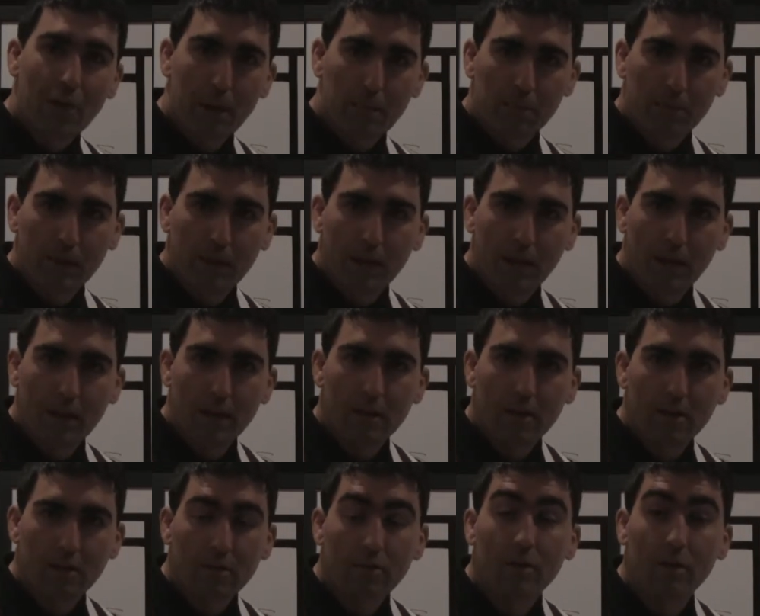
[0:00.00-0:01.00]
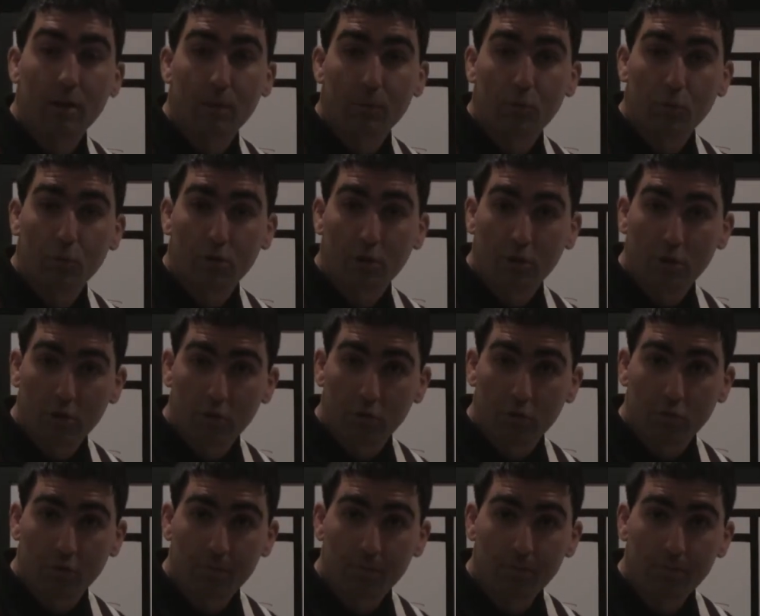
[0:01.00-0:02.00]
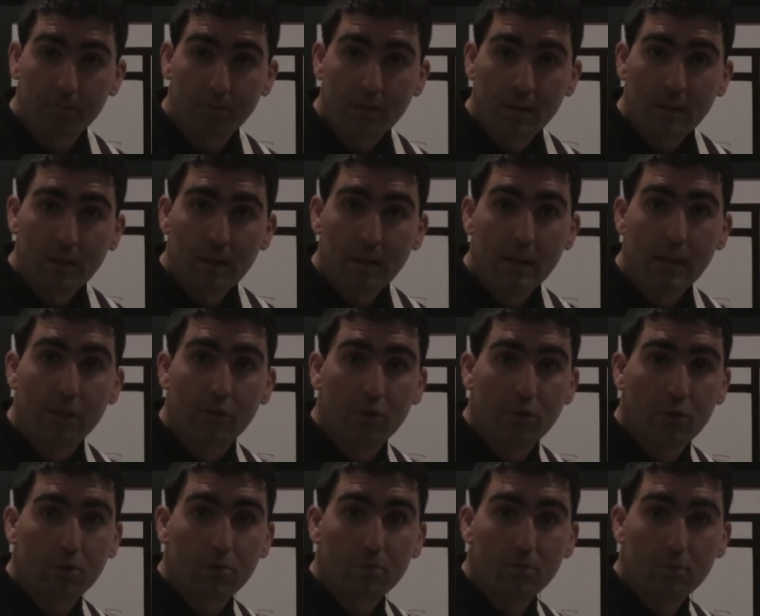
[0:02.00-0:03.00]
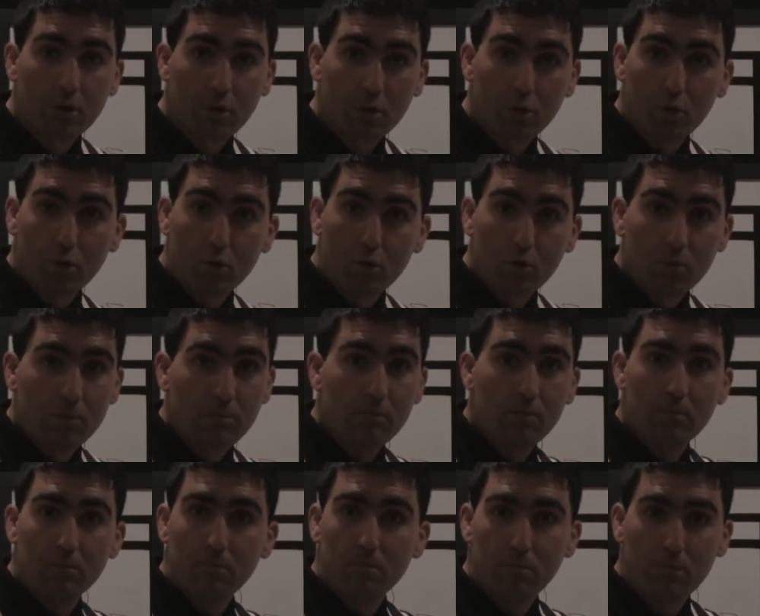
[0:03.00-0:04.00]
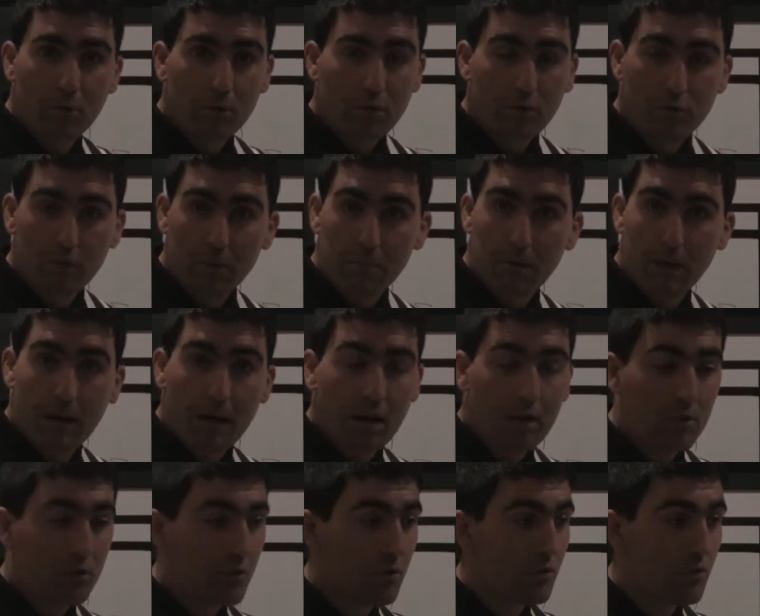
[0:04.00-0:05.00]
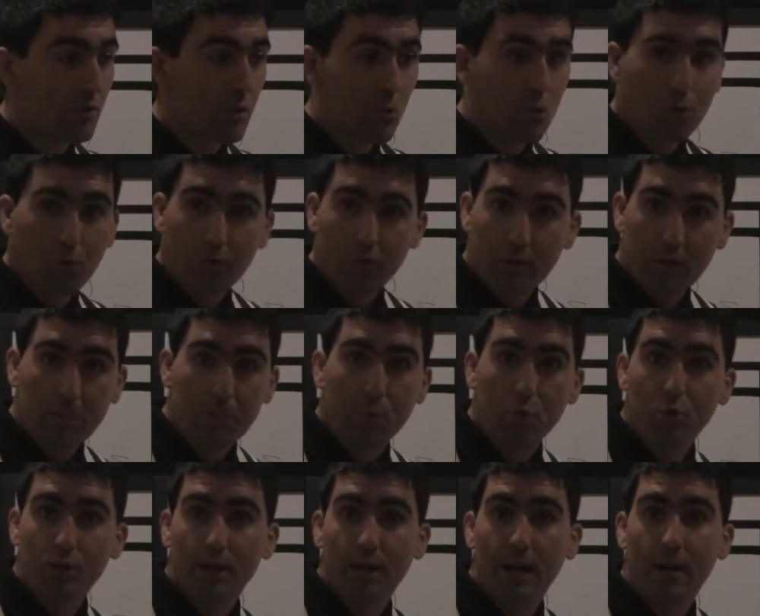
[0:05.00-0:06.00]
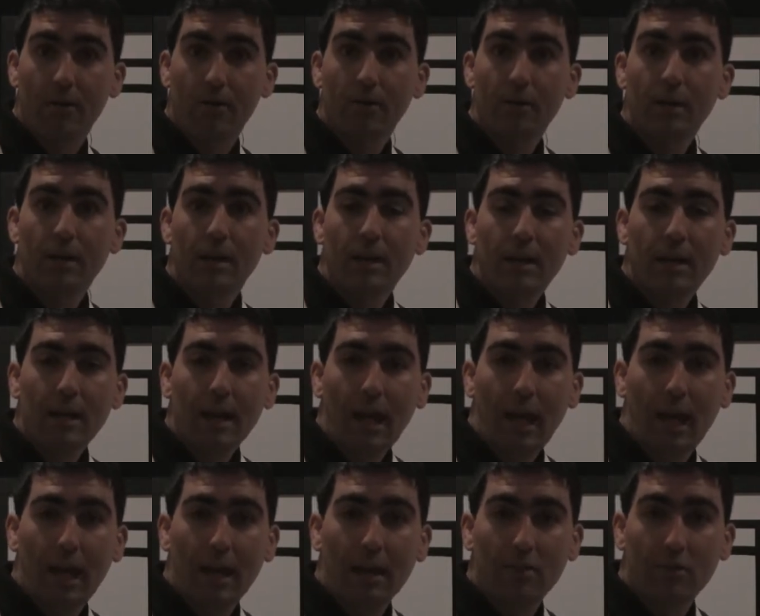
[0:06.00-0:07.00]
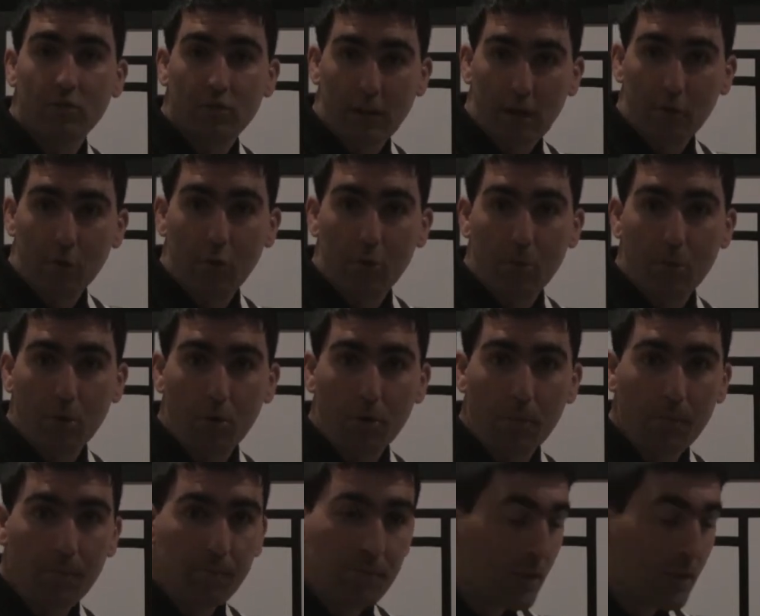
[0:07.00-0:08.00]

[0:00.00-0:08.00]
that play to come to a conclusion. Either a goal, ball goes out of bounds, or they pull it out and settle the ball.